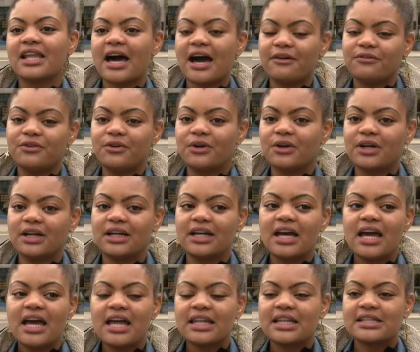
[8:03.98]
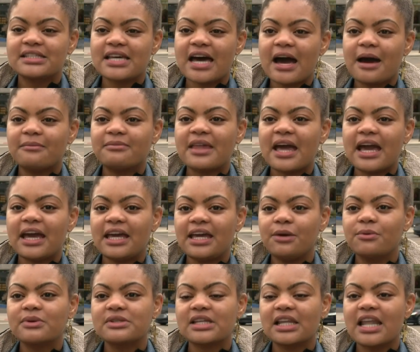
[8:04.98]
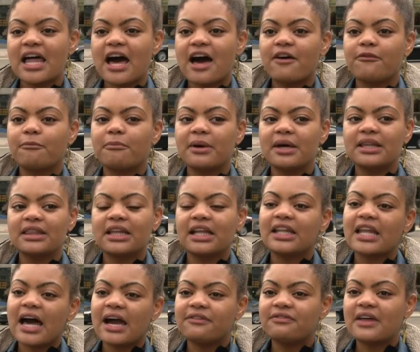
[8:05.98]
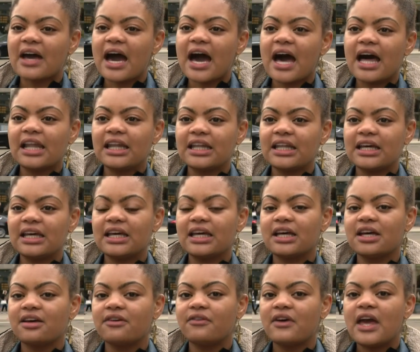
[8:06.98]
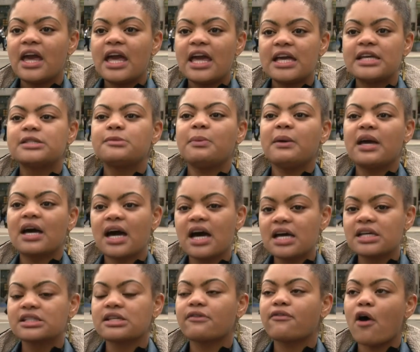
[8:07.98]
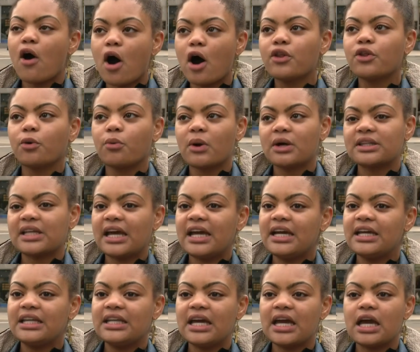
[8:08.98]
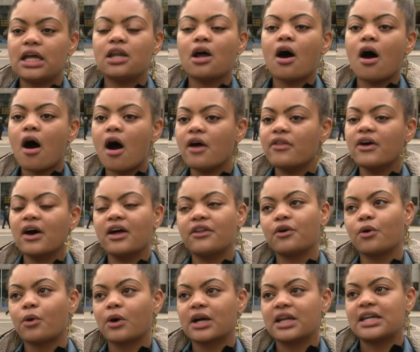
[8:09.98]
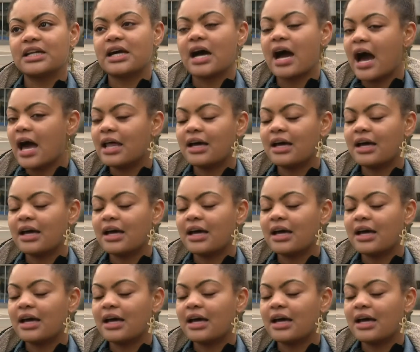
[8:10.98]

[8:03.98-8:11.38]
alive during the time that he was alive, but the life that I live is because of all the work that he did and all the other organ